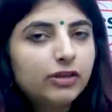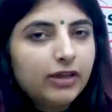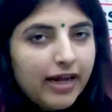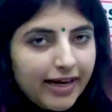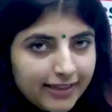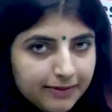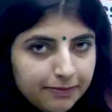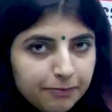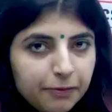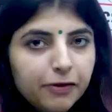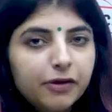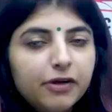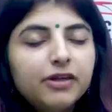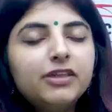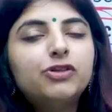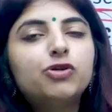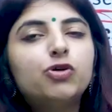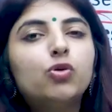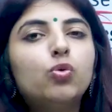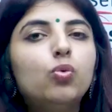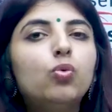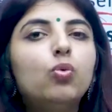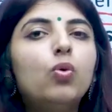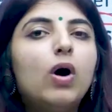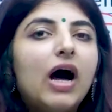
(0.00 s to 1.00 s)
experts
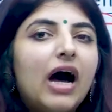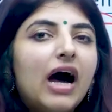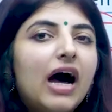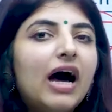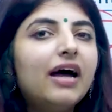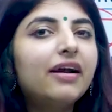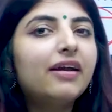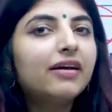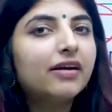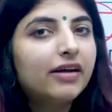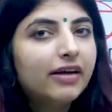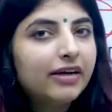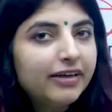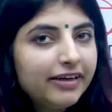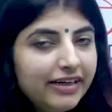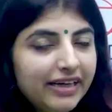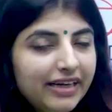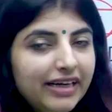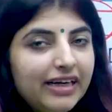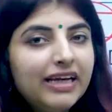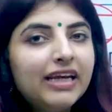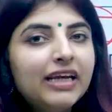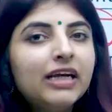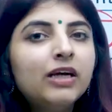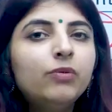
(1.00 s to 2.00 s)
who are
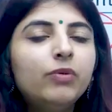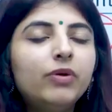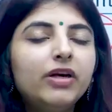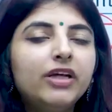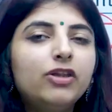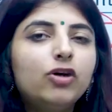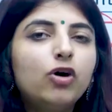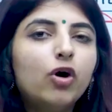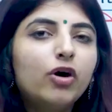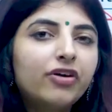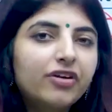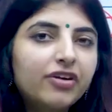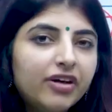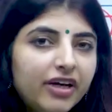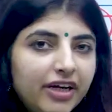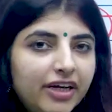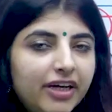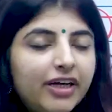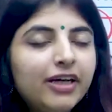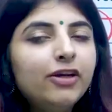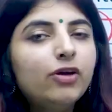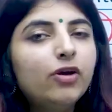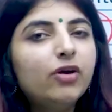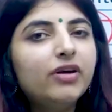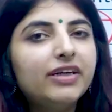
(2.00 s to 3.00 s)
dealing with or
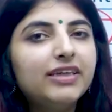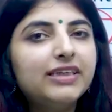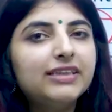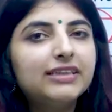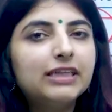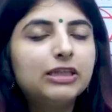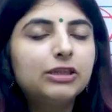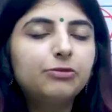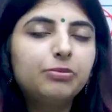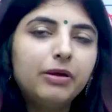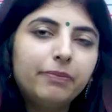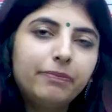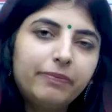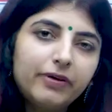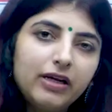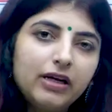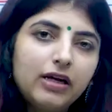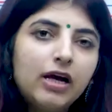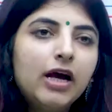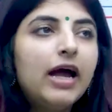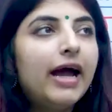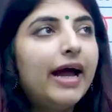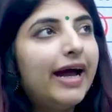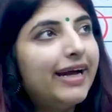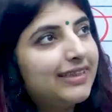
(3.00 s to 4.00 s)
reading your research paper,
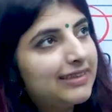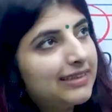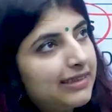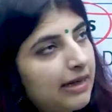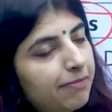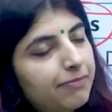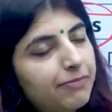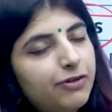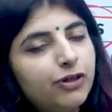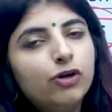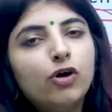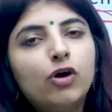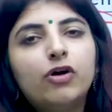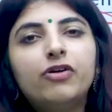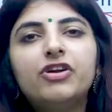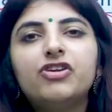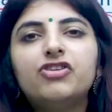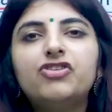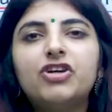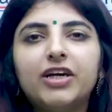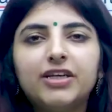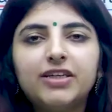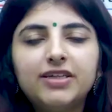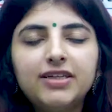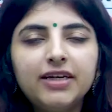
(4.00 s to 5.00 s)
accepting or
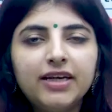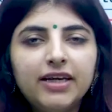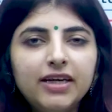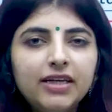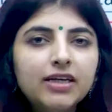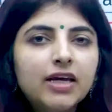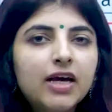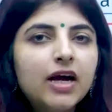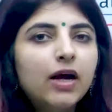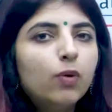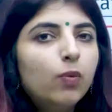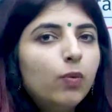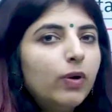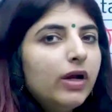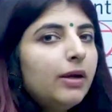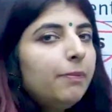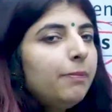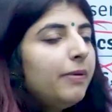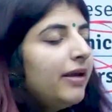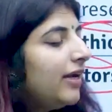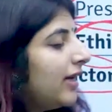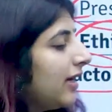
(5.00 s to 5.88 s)
rejecting it will be